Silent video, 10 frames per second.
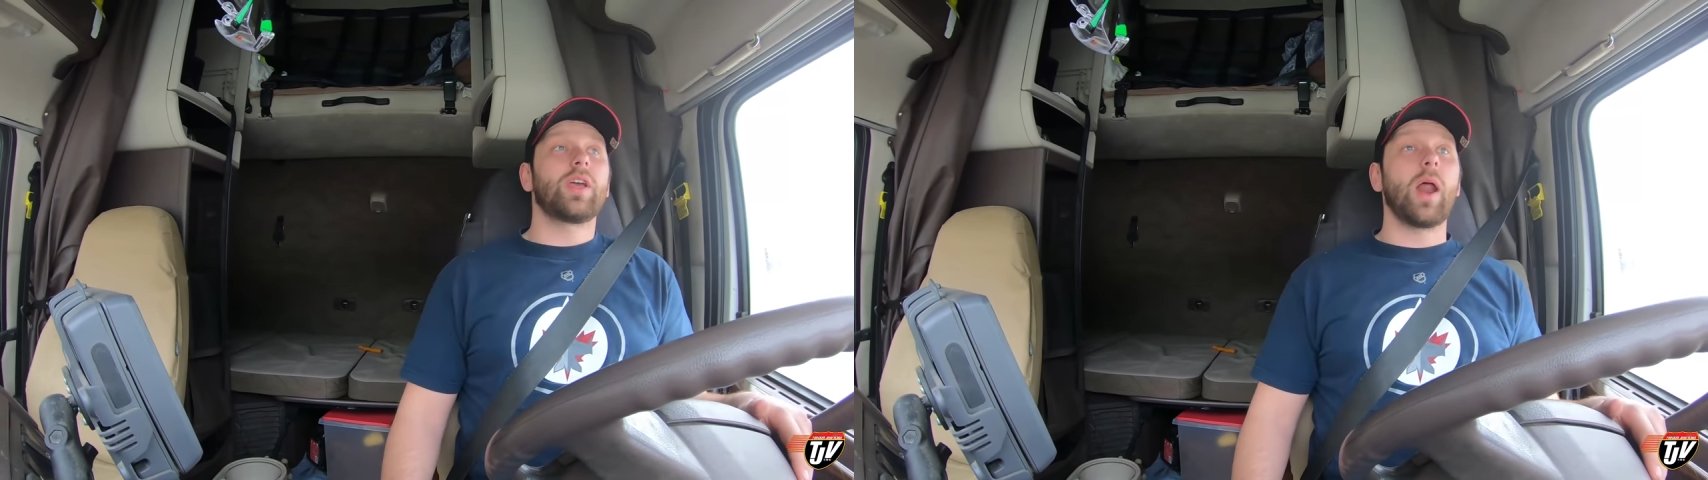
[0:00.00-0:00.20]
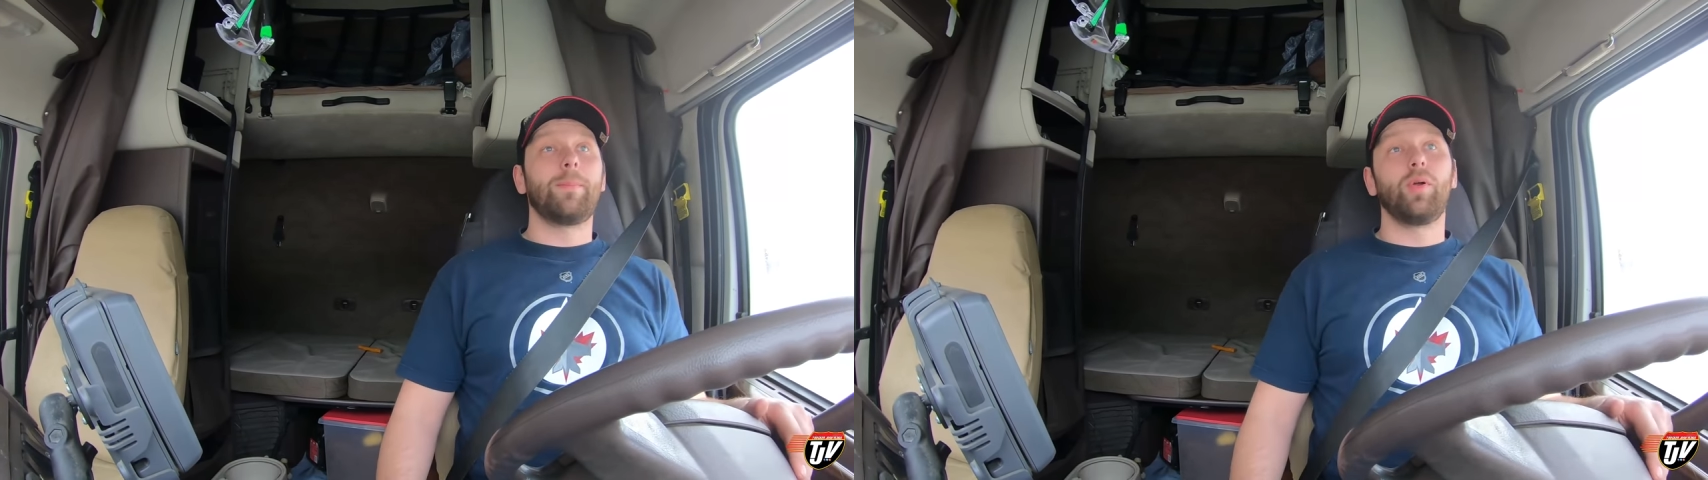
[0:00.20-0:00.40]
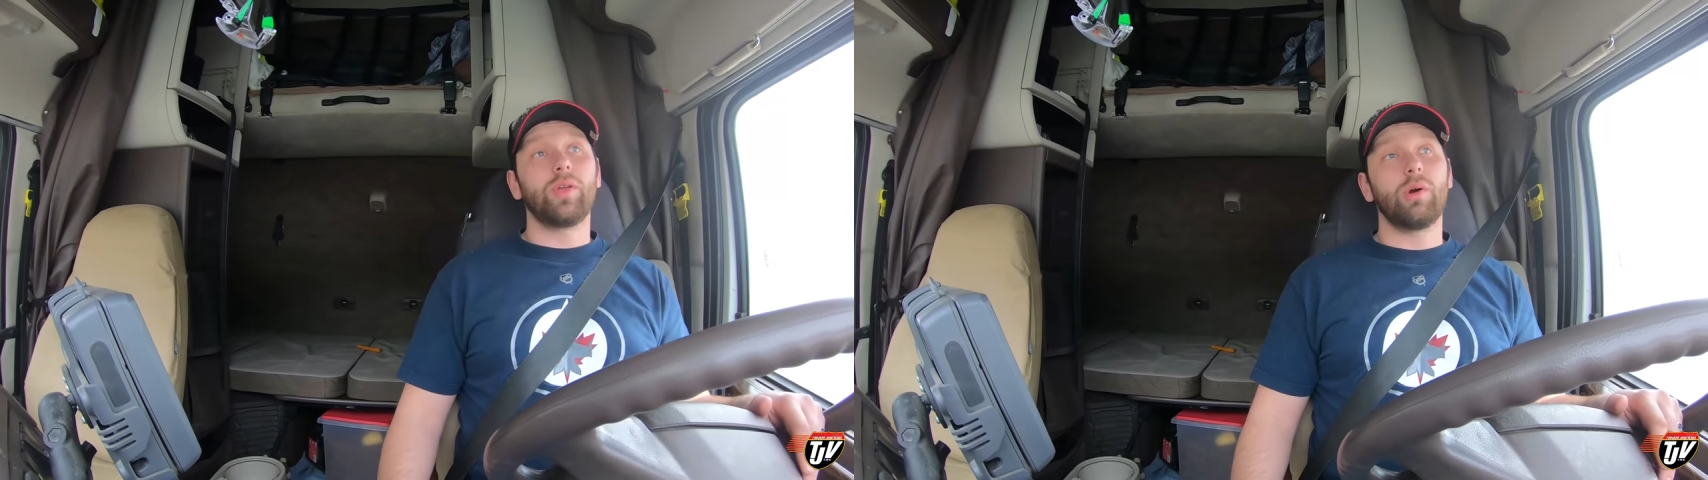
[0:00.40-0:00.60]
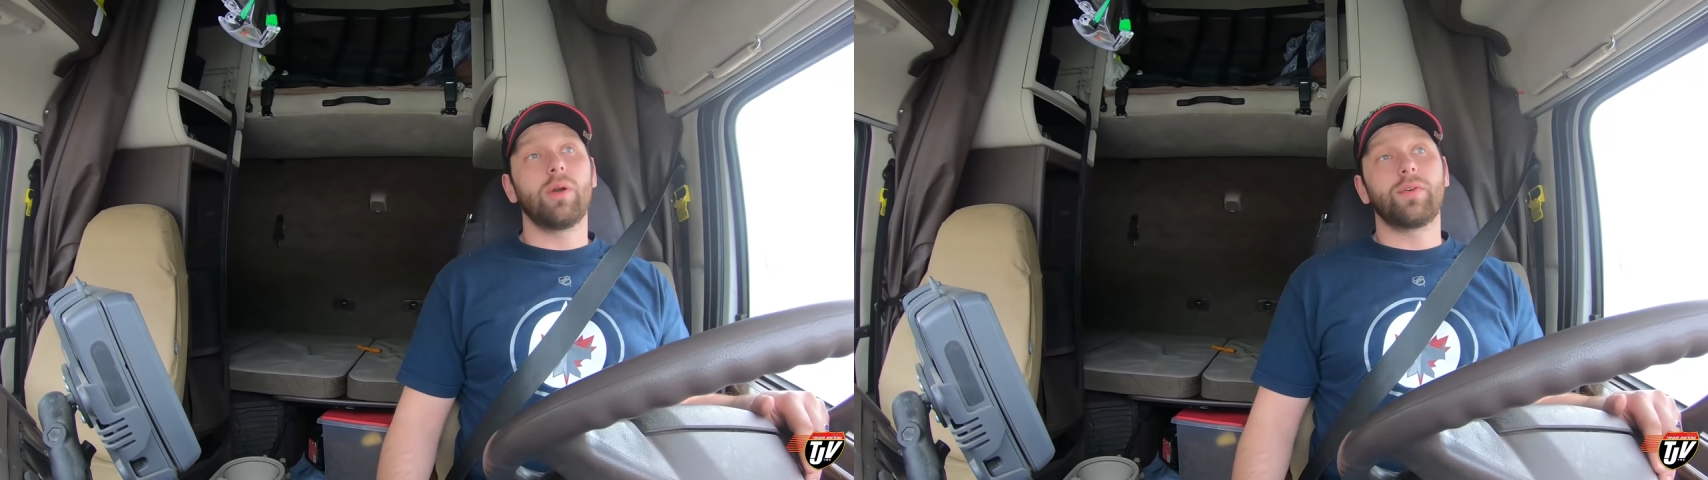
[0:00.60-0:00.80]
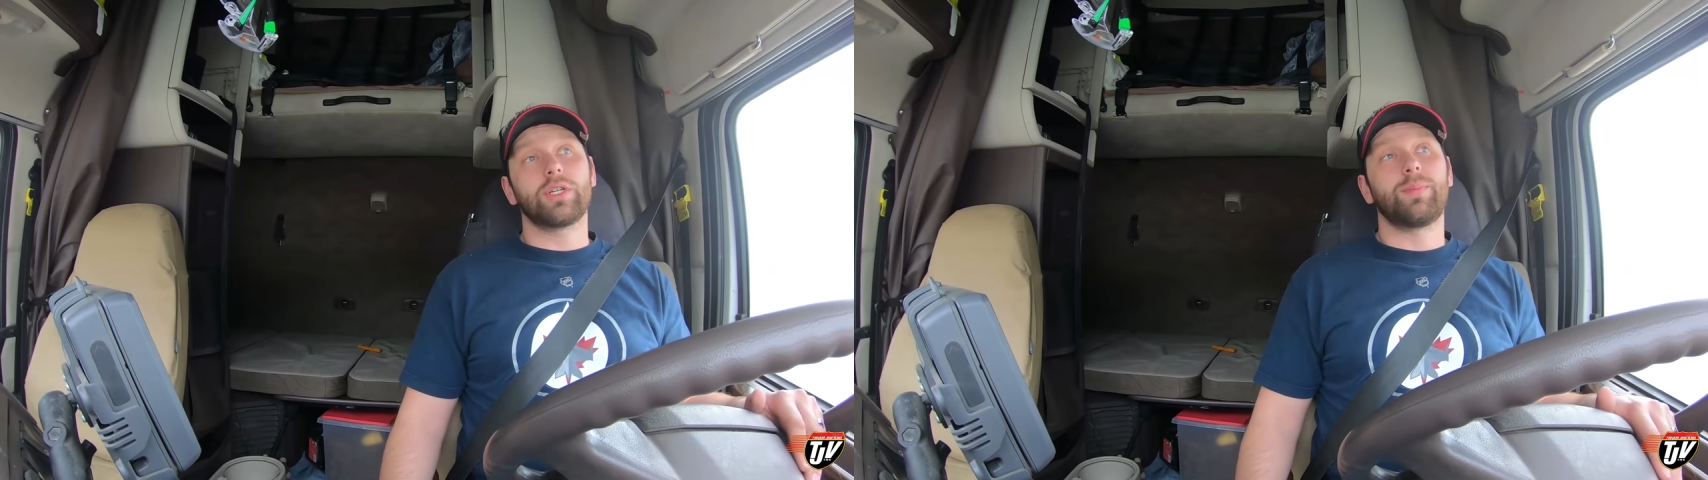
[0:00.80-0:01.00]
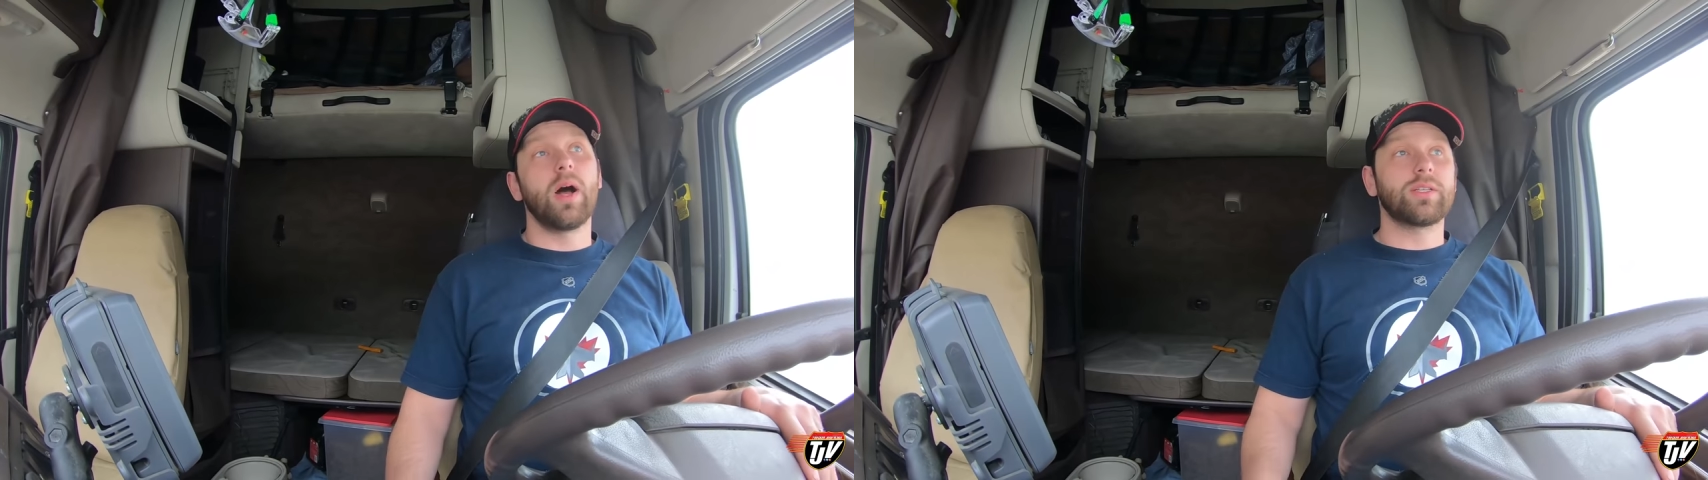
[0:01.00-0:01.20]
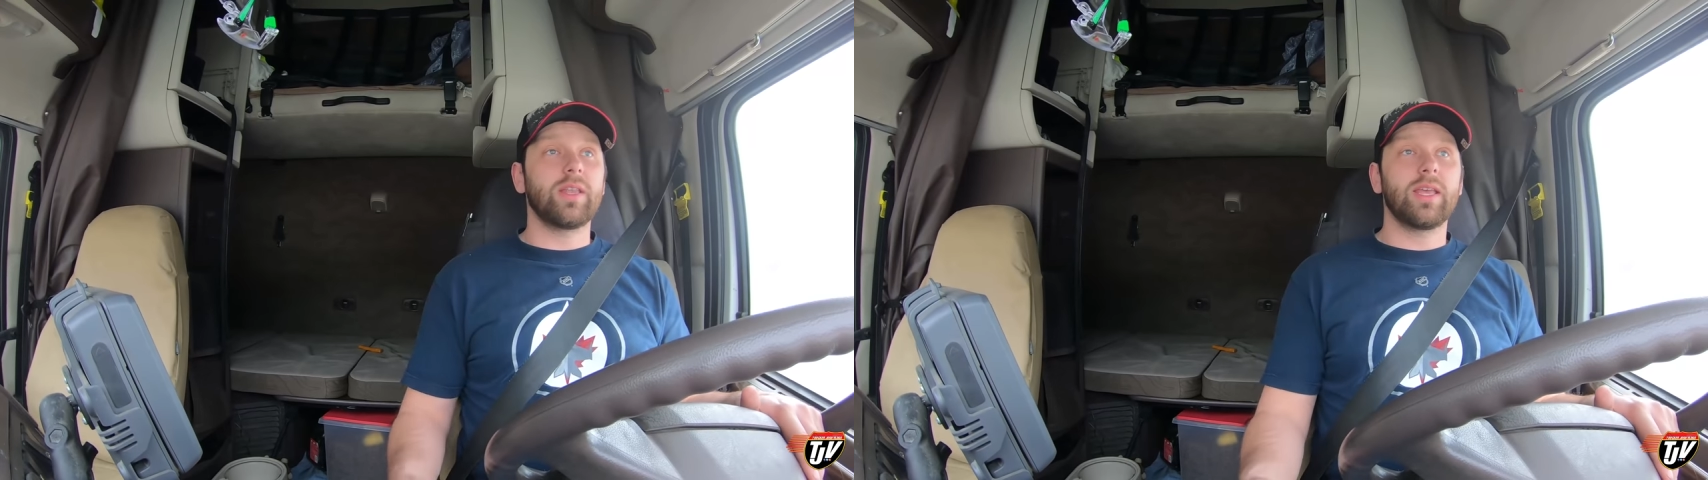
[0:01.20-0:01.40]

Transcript: They gotta pull you out of your spot so